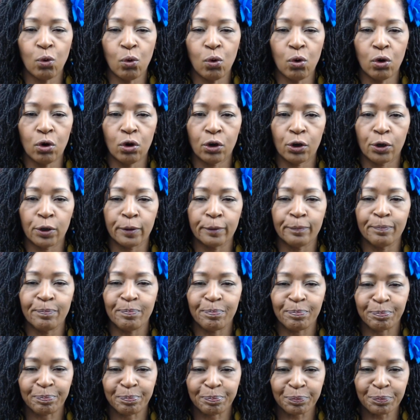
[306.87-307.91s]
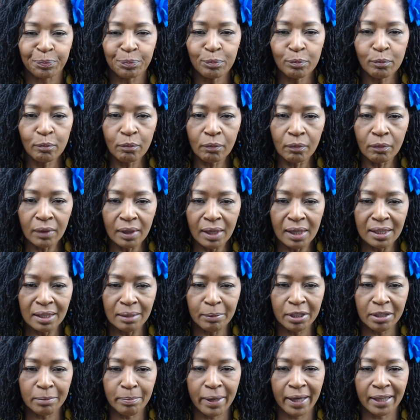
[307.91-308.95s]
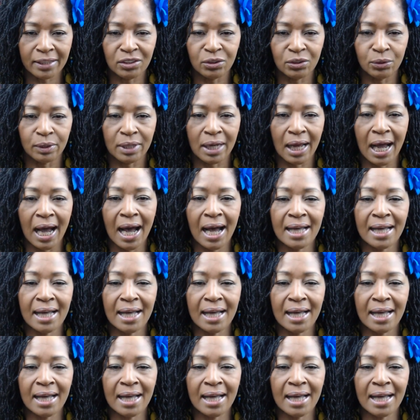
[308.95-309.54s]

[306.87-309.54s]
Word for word: for let me get back to it.